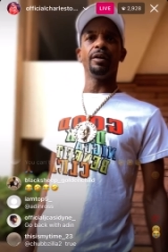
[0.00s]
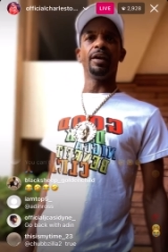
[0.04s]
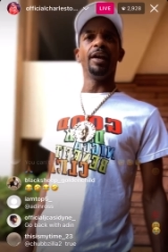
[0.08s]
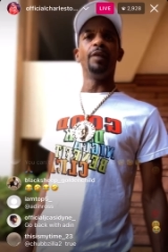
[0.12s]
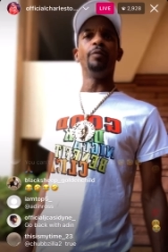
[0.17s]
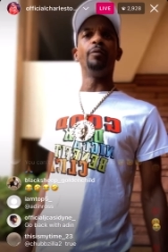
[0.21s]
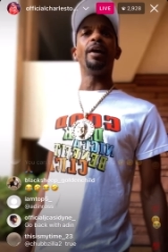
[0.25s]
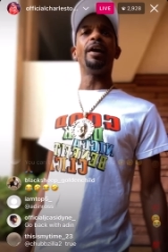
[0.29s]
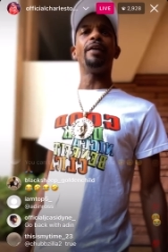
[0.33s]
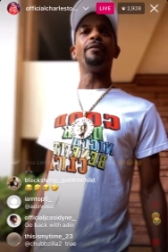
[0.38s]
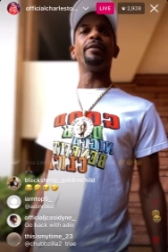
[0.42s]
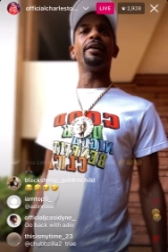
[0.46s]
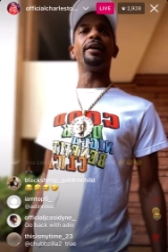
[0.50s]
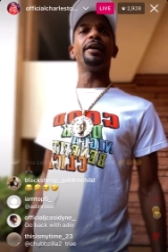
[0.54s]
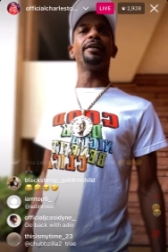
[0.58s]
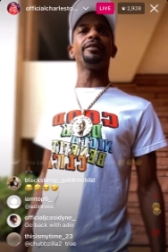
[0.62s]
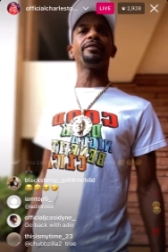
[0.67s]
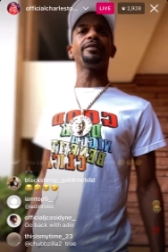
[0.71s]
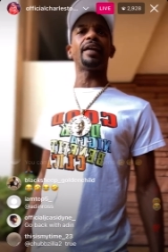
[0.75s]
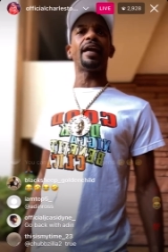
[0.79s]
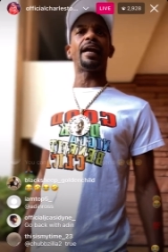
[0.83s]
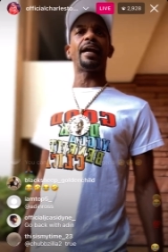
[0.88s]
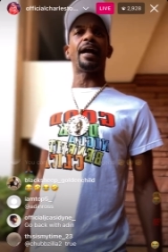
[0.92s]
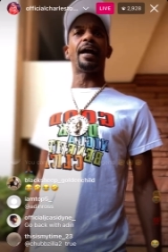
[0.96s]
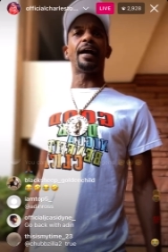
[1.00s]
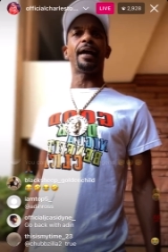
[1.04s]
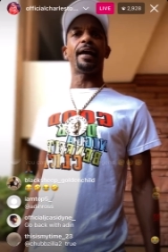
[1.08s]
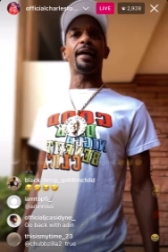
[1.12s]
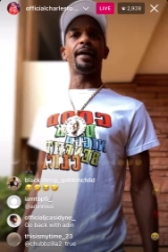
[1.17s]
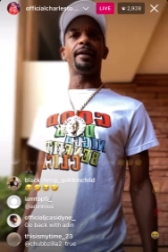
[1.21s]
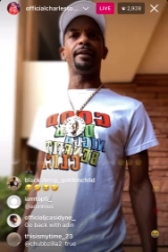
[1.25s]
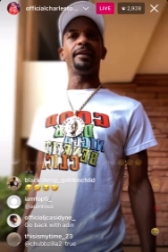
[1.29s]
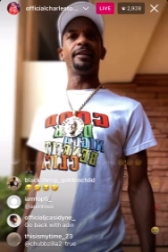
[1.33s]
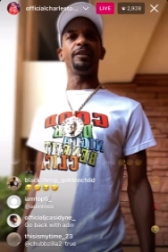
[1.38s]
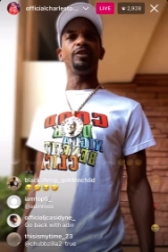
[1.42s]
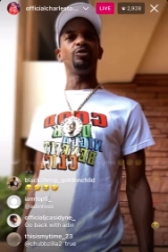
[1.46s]
And every other thing I
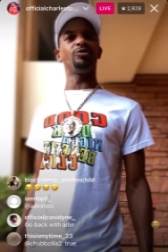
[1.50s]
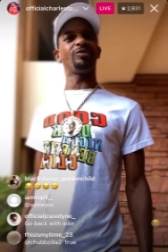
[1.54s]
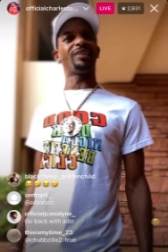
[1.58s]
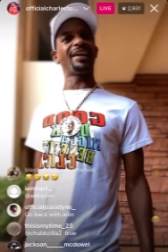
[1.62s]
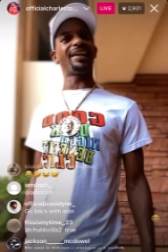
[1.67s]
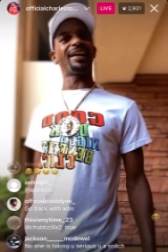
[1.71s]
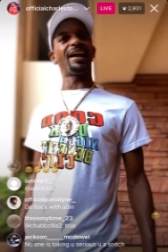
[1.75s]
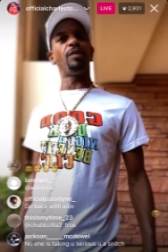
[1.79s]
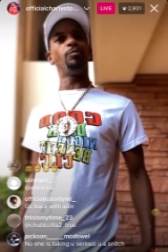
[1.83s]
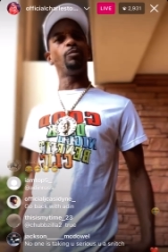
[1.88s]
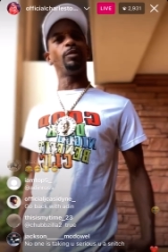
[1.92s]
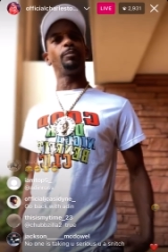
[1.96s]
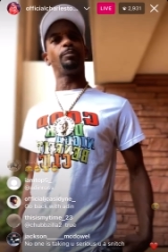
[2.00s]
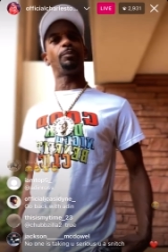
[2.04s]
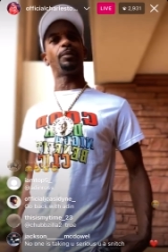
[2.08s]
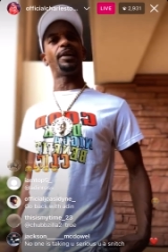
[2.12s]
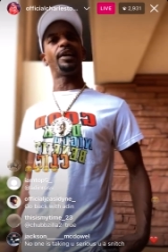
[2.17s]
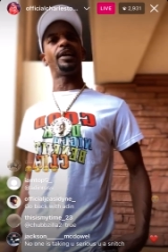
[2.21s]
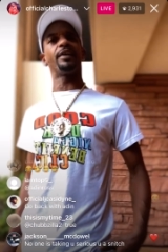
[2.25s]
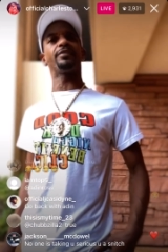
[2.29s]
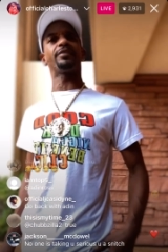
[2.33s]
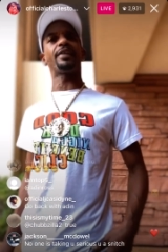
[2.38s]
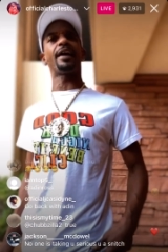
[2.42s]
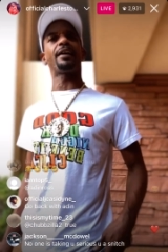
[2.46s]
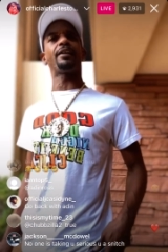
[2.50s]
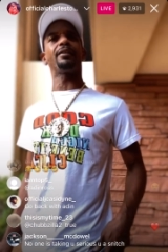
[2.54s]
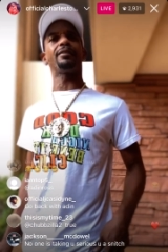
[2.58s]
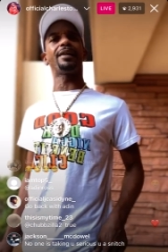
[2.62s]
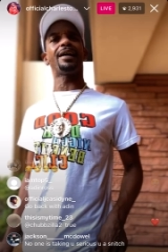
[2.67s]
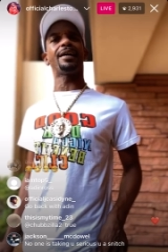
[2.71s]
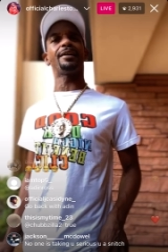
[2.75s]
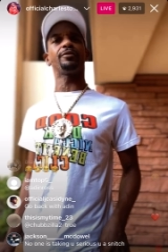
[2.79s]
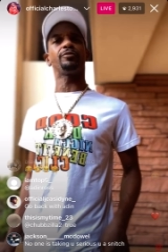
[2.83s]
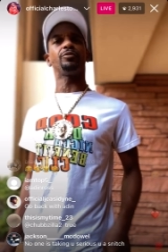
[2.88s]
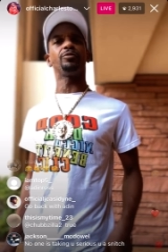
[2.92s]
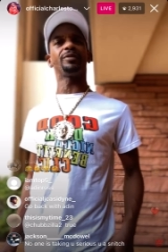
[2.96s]
had, nigga. You think I would play a
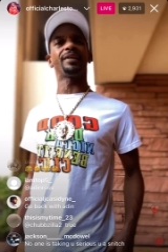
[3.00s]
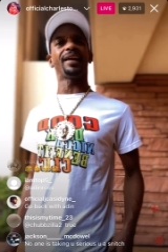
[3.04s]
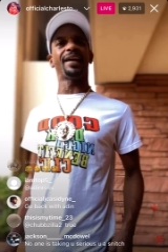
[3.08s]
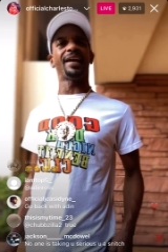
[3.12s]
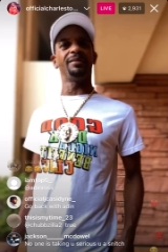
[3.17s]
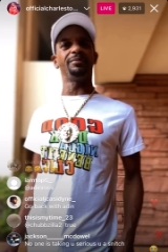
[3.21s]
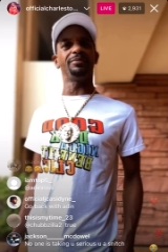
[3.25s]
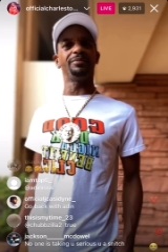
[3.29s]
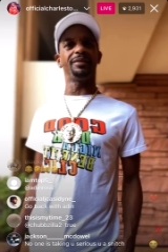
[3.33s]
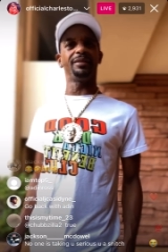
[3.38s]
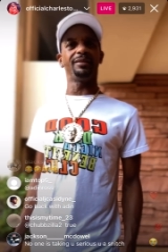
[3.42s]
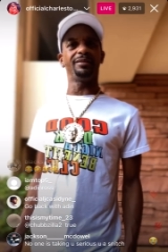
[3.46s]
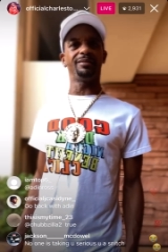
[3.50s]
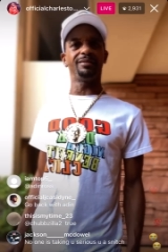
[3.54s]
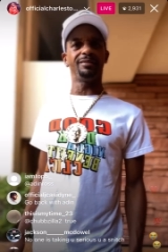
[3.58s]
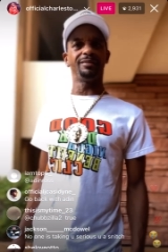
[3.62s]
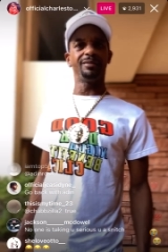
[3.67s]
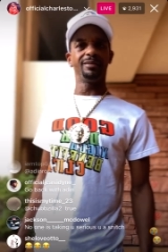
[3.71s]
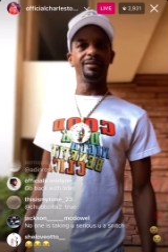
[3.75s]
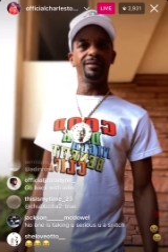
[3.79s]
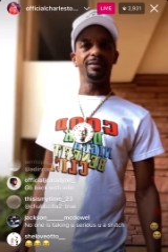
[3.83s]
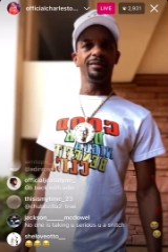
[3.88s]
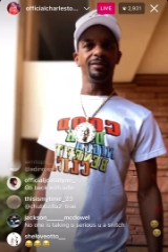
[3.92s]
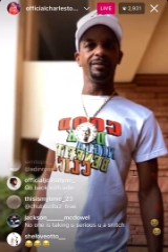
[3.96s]
psychological game, nigga?